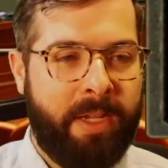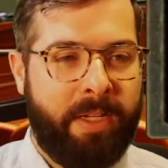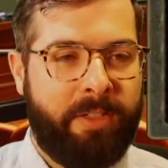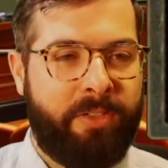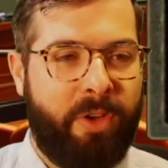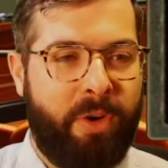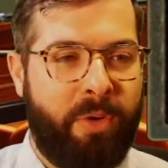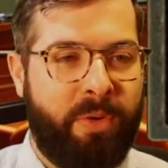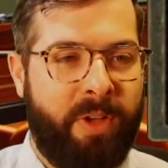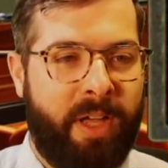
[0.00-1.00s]

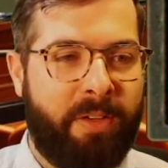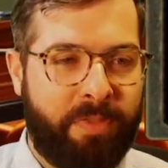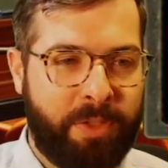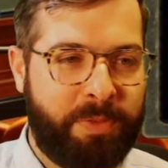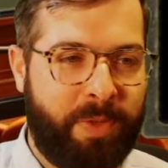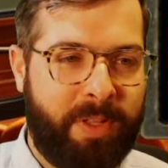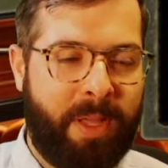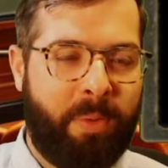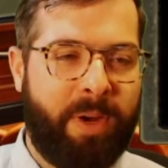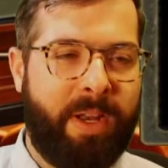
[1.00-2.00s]
So, first of all, I
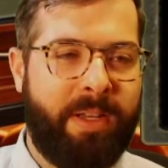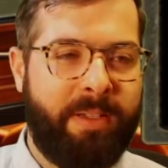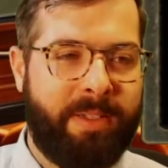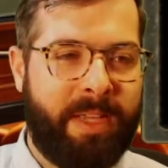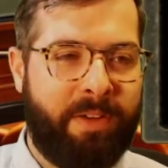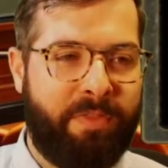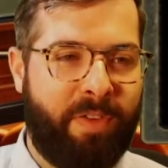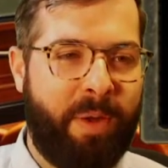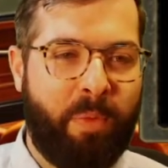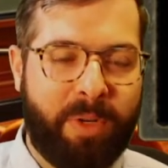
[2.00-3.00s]
wanted to kind of
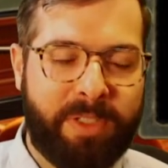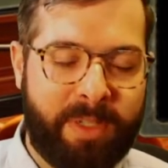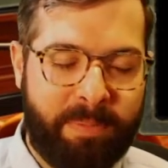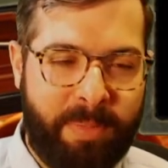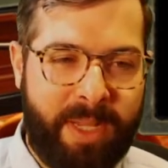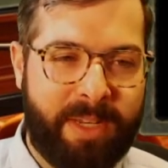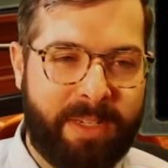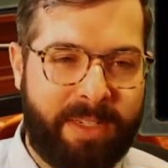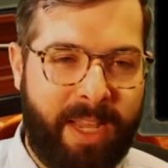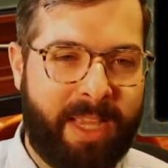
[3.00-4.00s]
frame what does it mean to
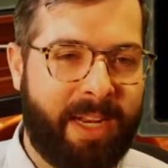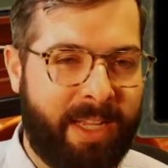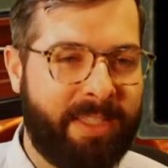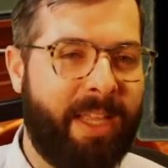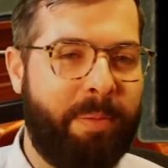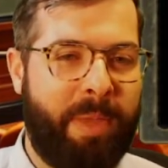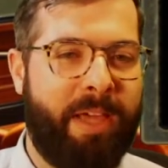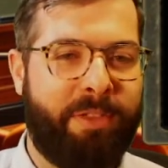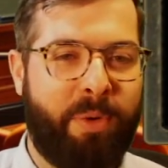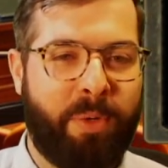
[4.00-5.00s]
take an online
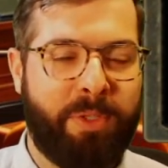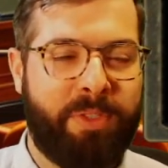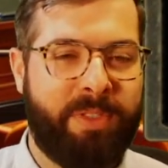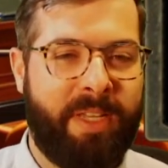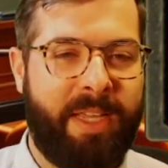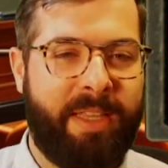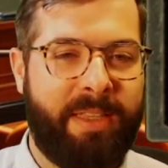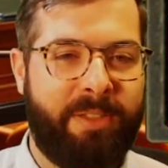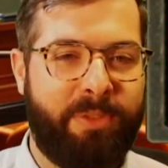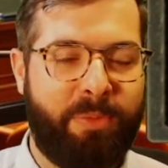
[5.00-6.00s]
math course,
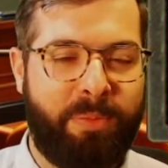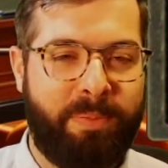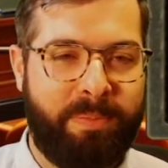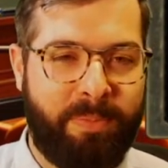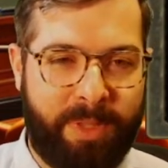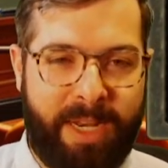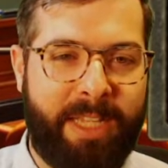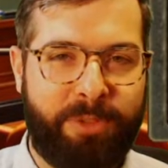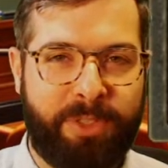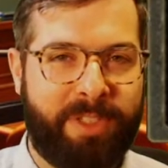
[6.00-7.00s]
and with an
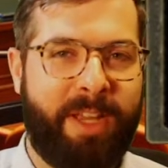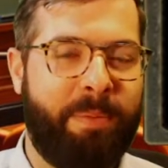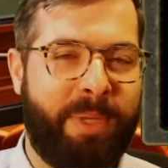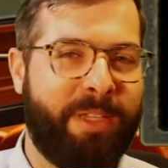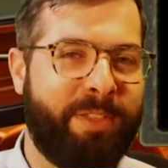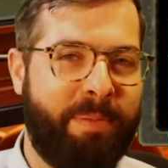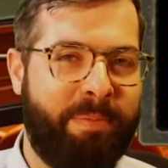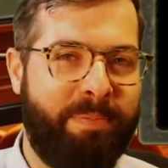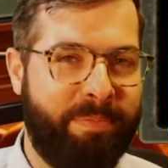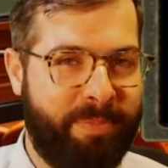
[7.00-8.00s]
asterisk on it because I'm
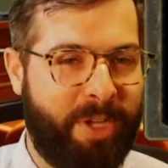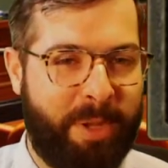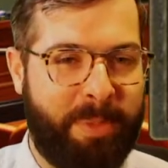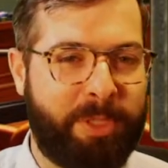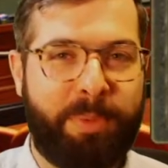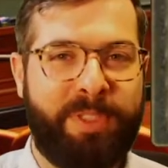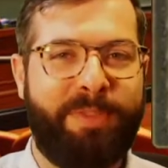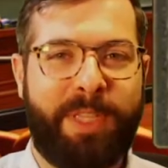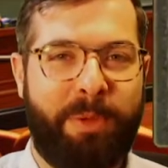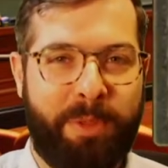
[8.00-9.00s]
talking about
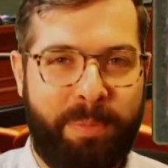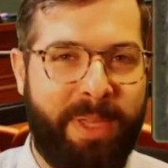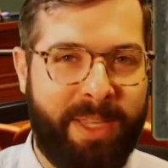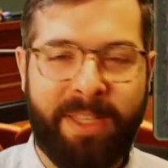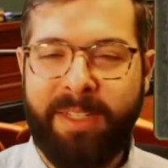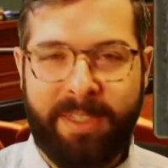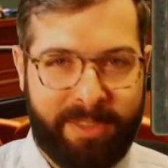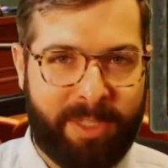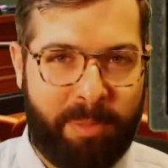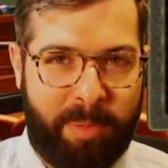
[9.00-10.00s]
specifically with me.
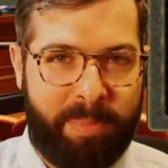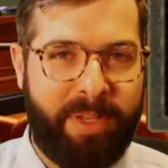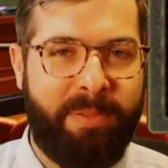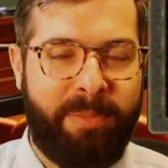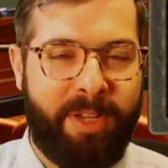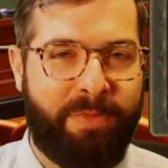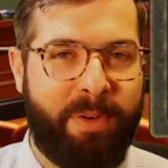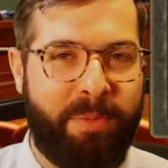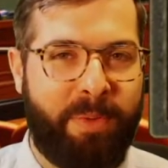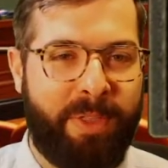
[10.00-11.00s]
It's going to be a bit
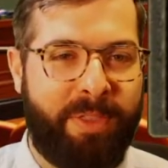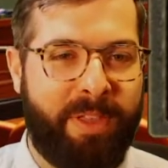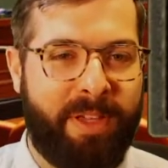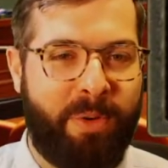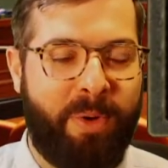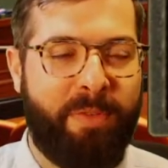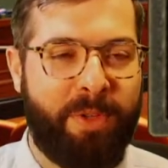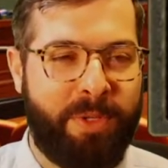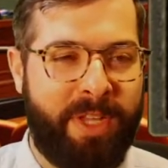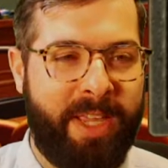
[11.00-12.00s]
different with whoever
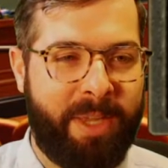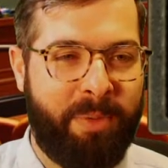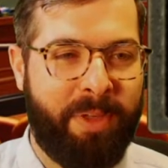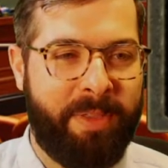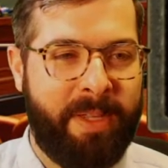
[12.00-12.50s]
you take it with.